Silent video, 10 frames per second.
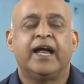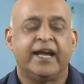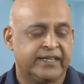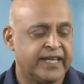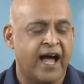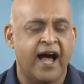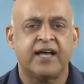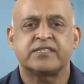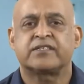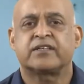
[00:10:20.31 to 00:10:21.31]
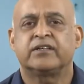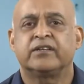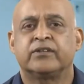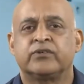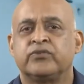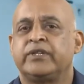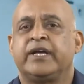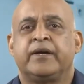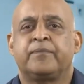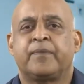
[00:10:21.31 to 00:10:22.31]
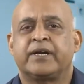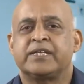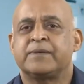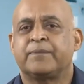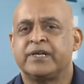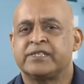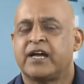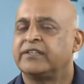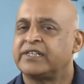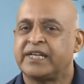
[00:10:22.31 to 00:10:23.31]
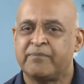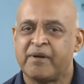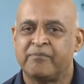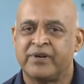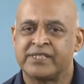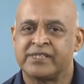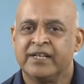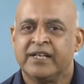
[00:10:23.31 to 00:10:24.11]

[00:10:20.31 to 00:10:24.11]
and they ask to their participants, other team members,